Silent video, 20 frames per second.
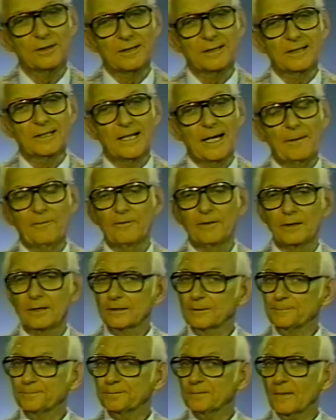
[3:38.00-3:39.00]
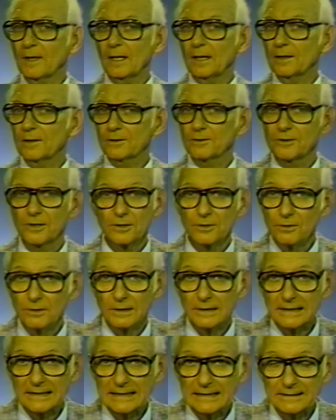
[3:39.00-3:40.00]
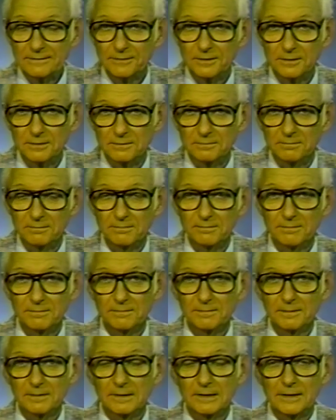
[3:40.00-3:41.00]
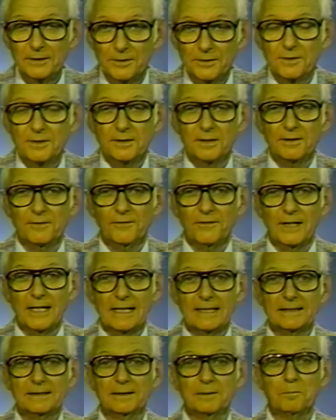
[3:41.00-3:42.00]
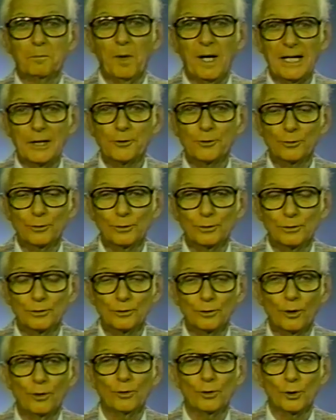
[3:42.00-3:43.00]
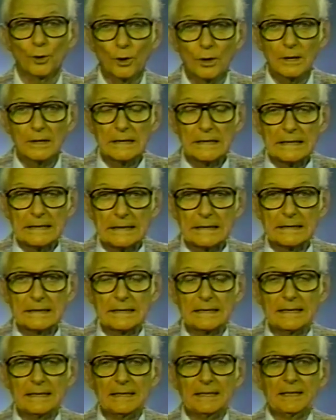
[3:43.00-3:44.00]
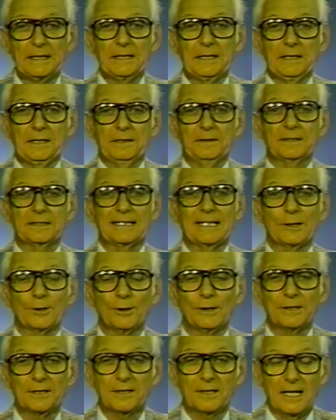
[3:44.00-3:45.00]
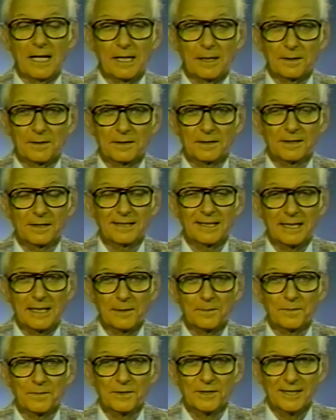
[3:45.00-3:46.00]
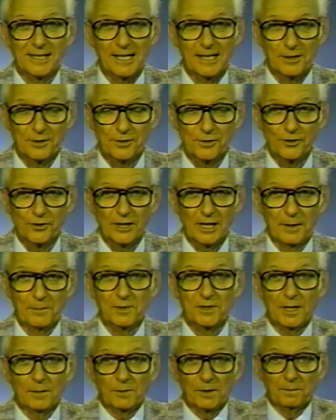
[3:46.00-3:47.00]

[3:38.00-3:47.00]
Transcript: is a gap filler, you're just going to have to get used to the fact that modules don't look alike. They're not all the same size and shape. Some are